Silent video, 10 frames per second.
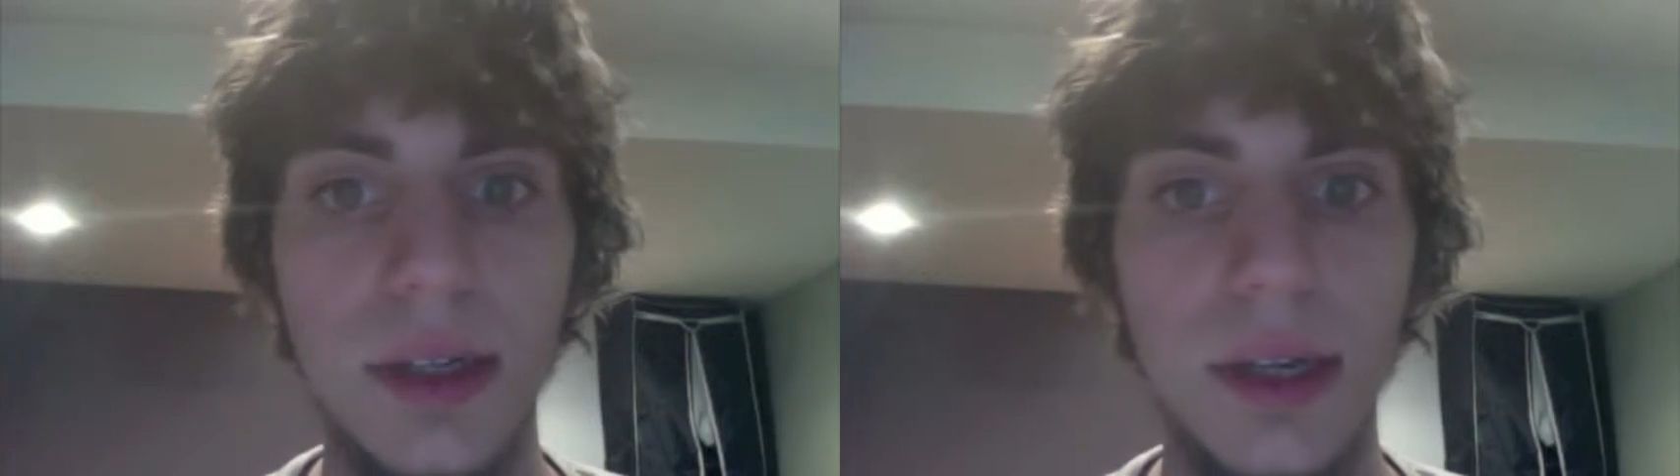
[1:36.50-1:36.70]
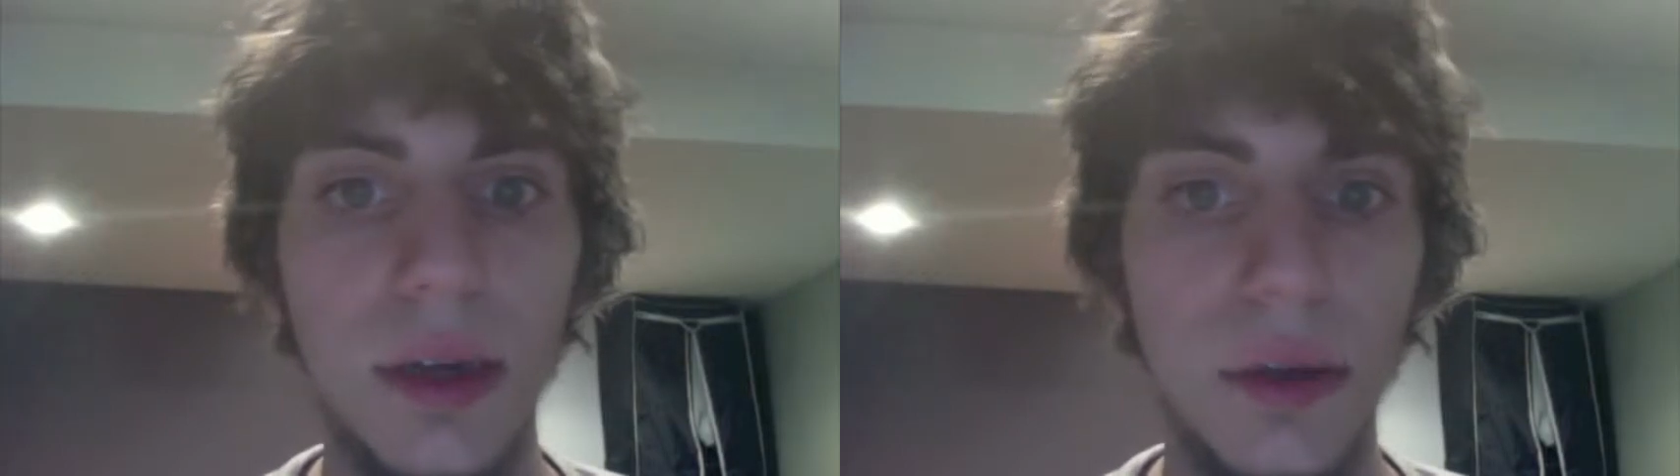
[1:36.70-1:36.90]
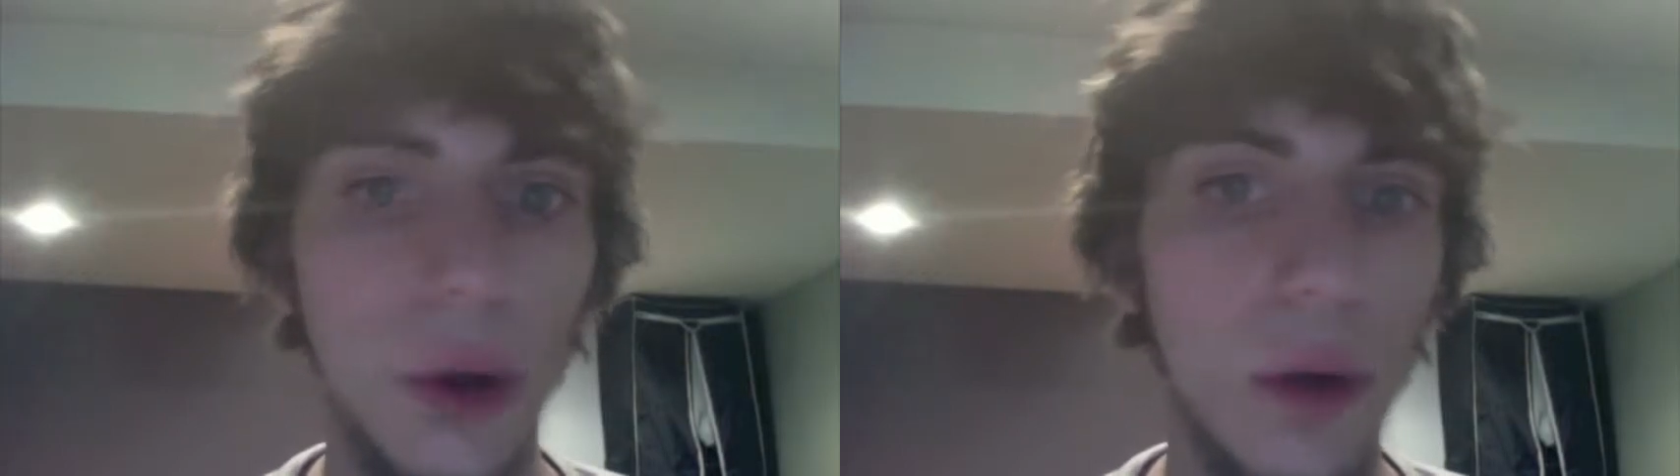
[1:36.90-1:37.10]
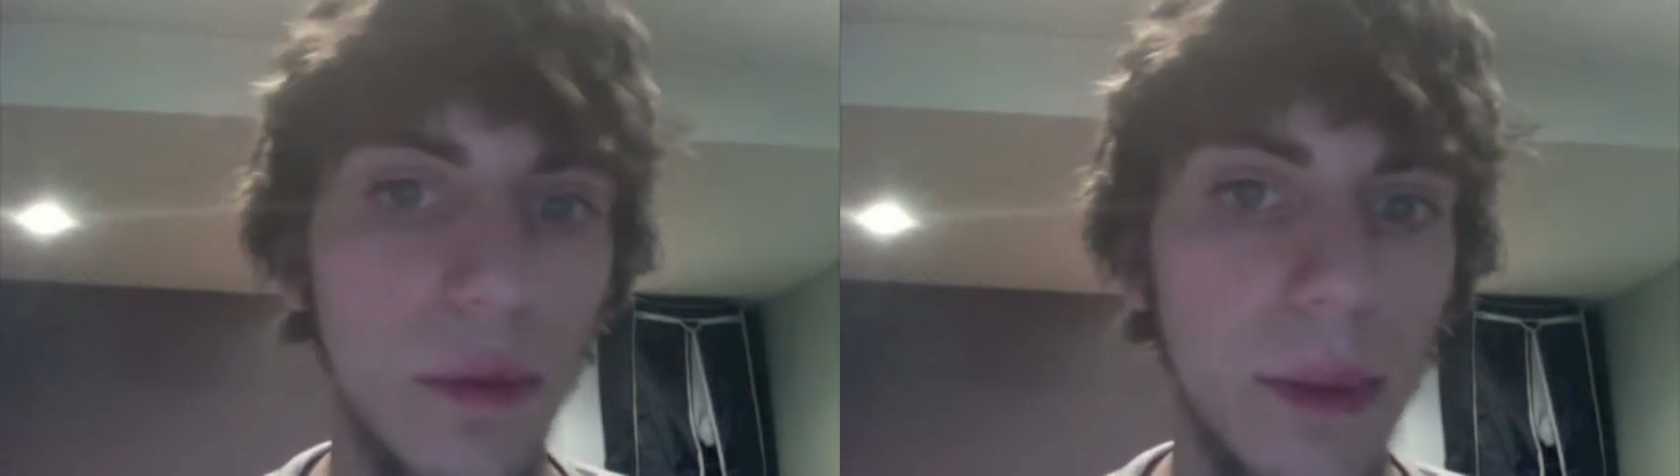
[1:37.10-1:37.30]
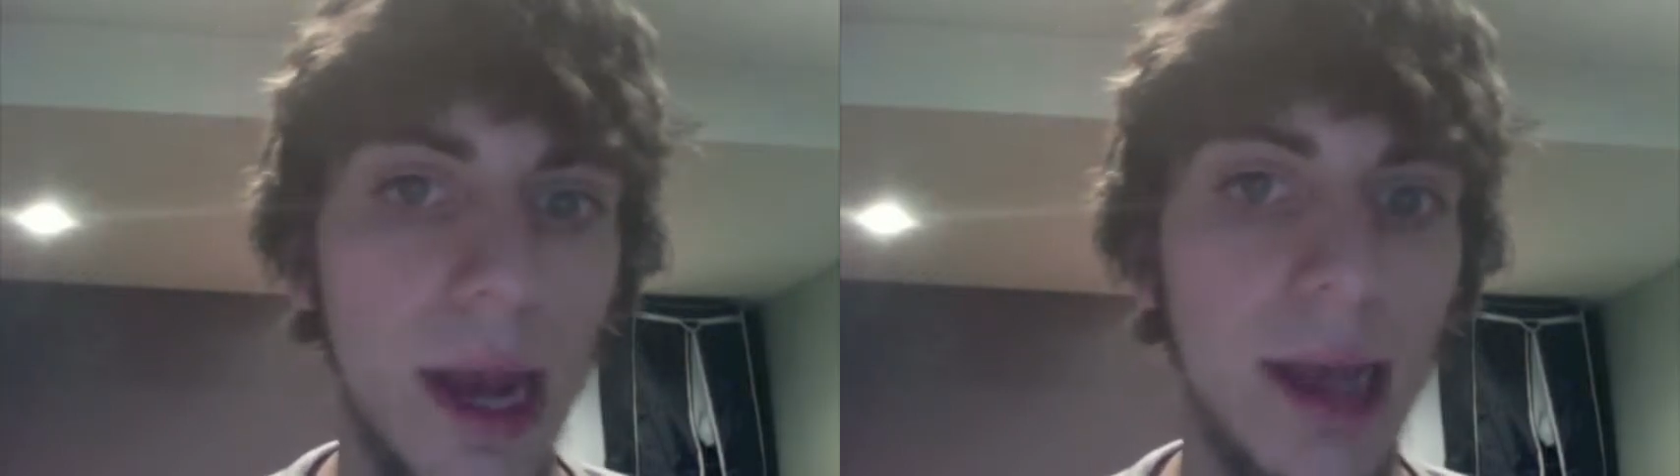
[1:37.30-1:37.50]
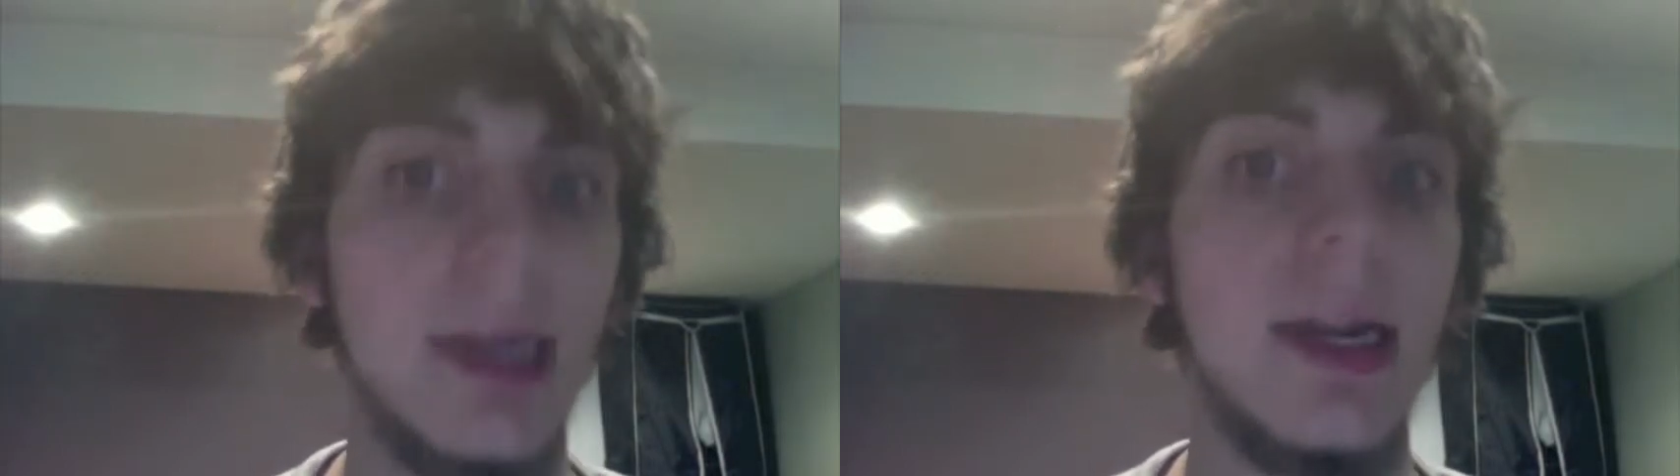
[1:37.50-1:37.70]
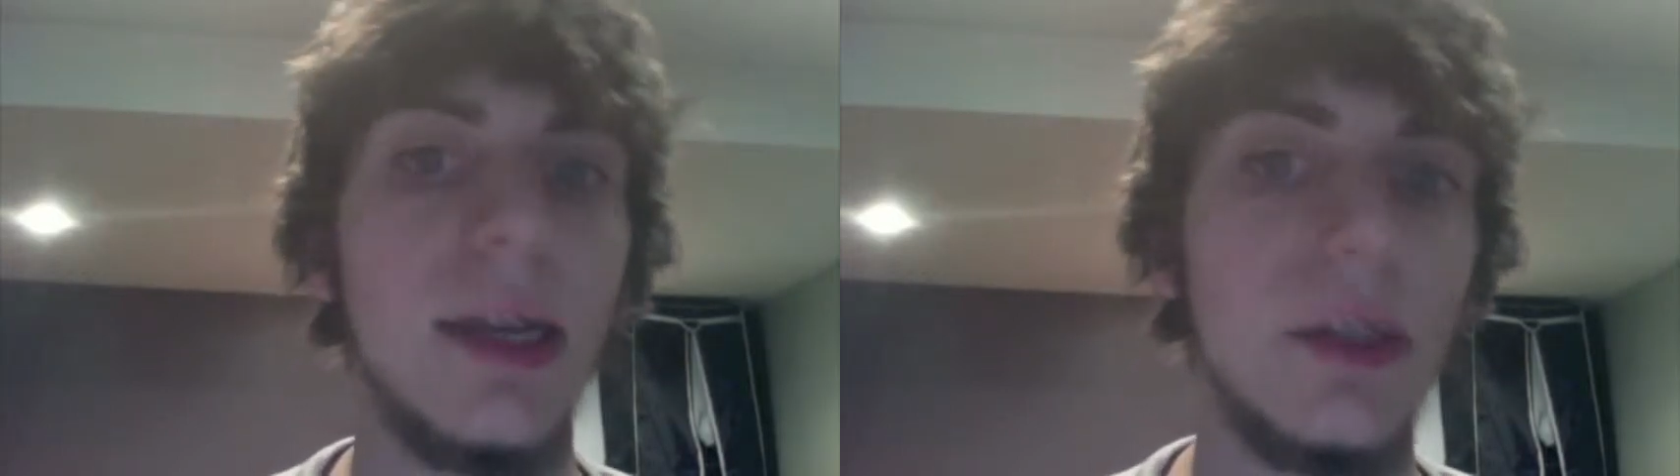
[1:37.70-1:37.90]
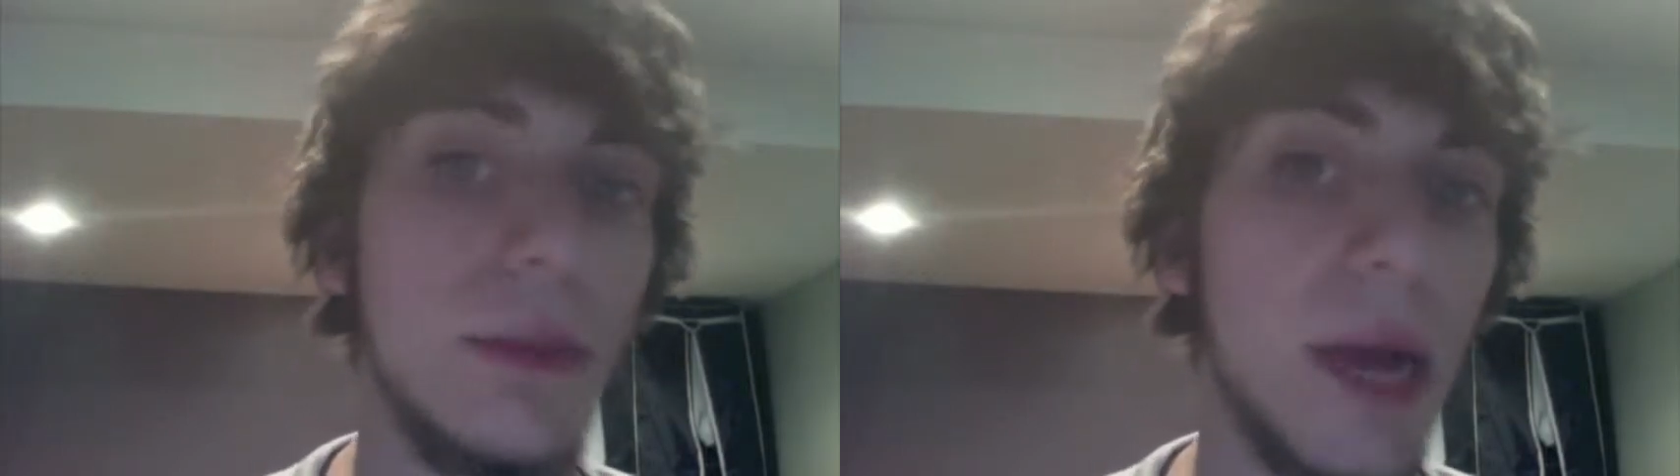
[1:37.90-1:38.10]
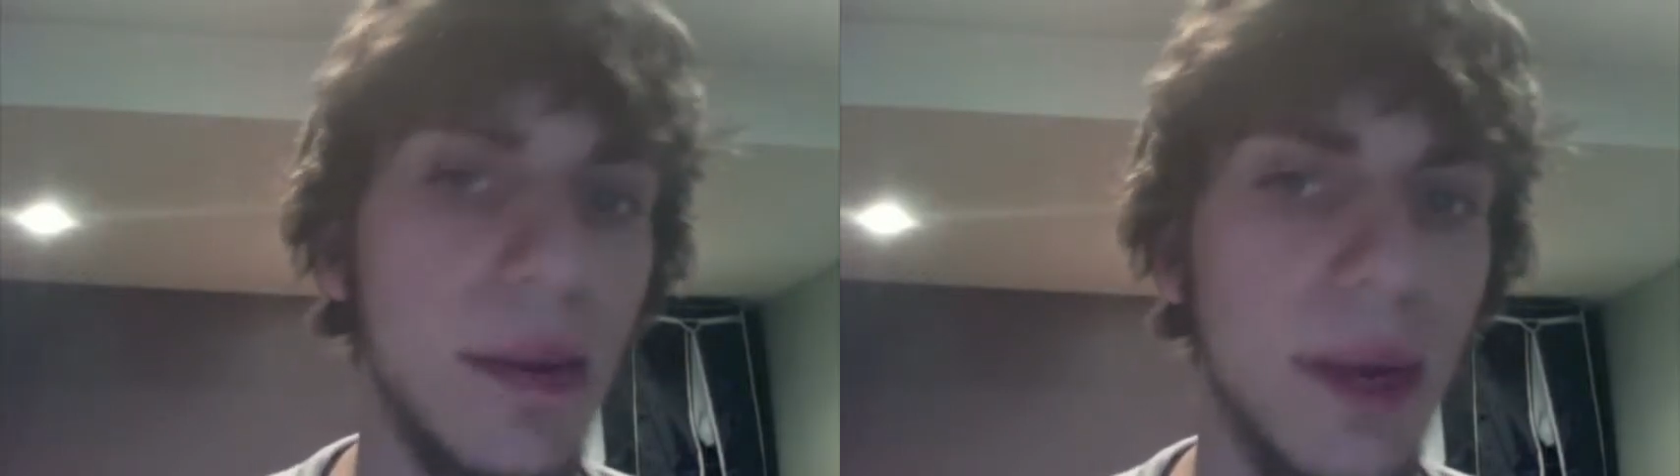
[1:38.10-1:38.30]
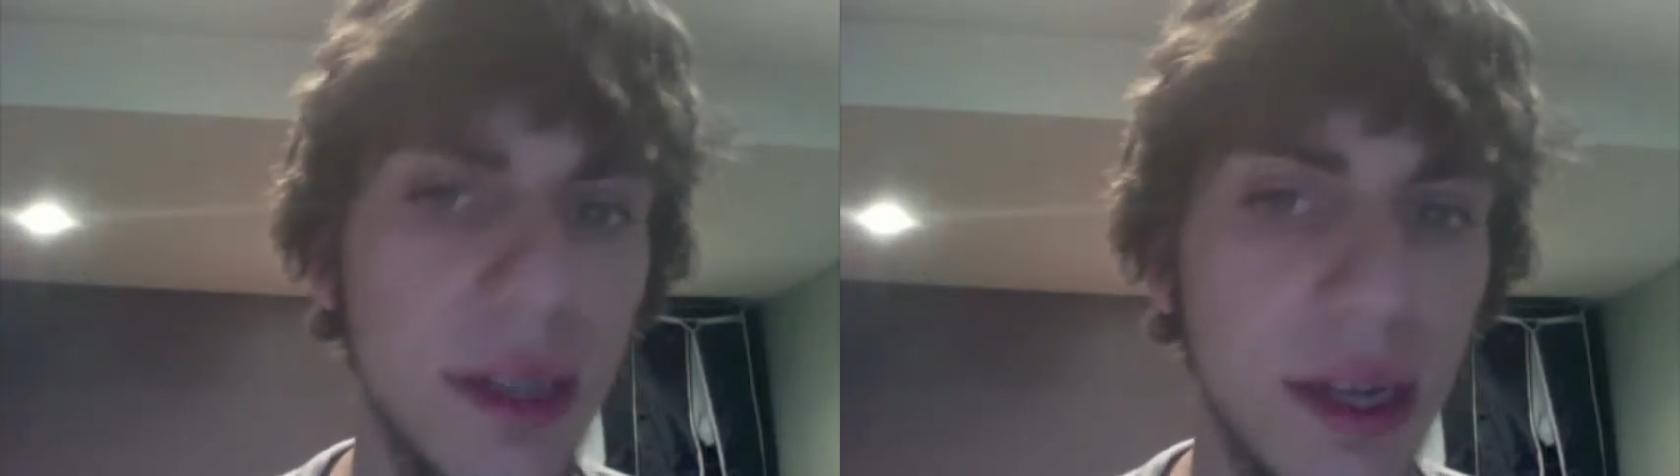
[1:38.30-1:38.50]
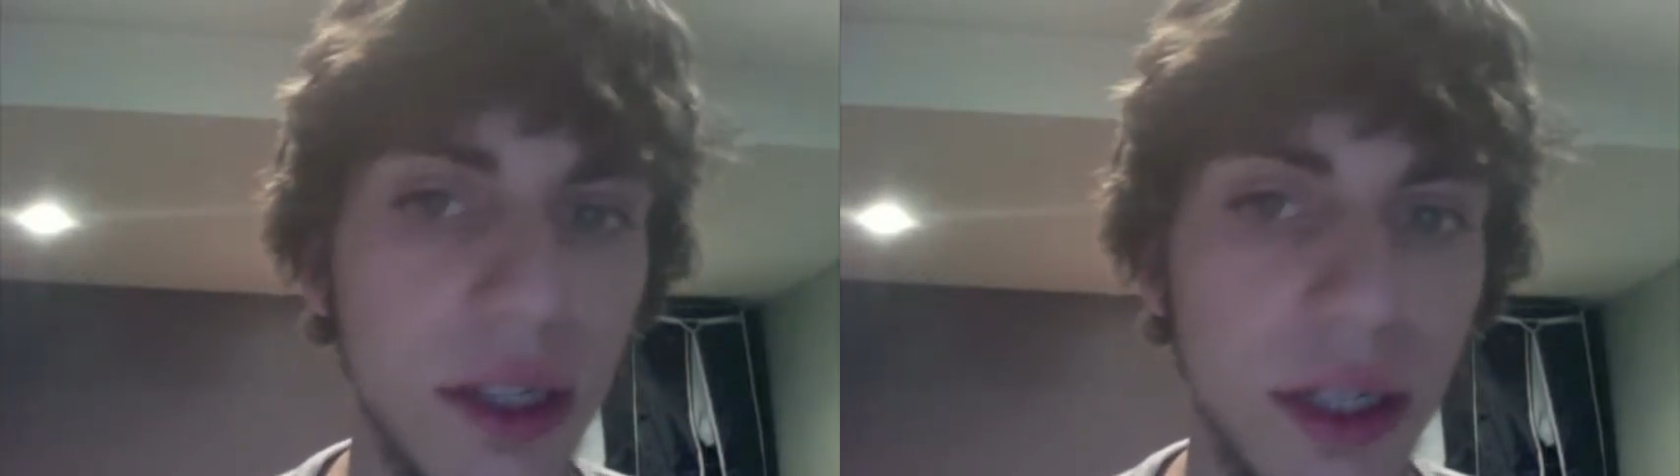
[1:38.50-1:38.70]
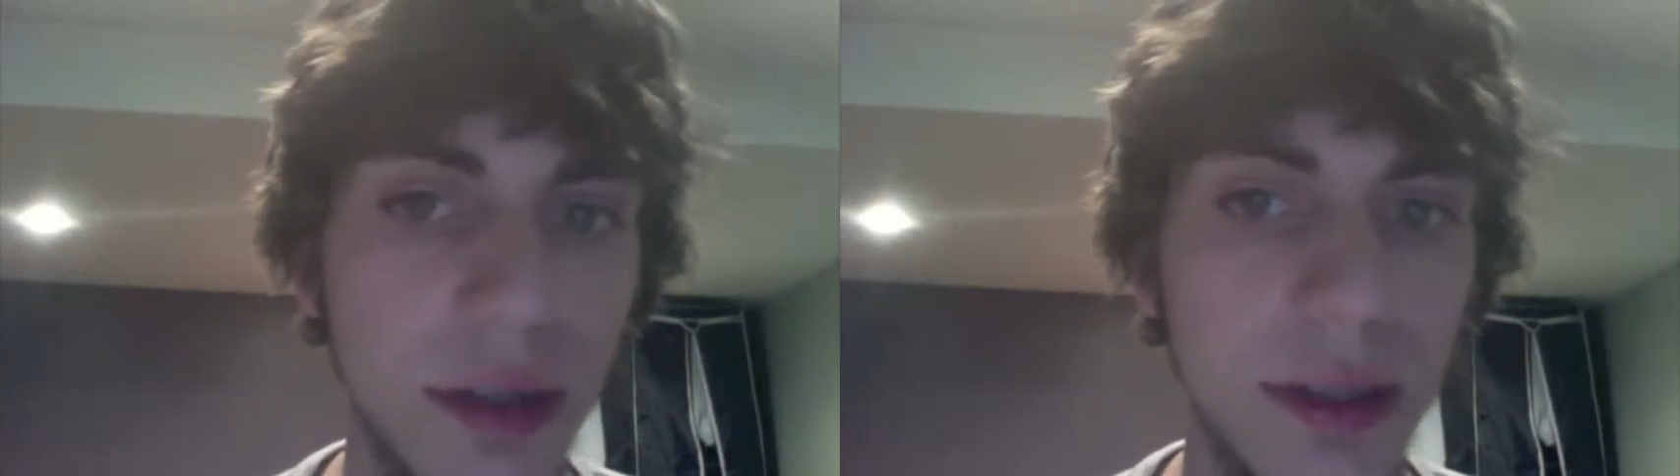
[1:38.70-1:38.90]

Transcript: I know you overpack it. I do pack my Tangiers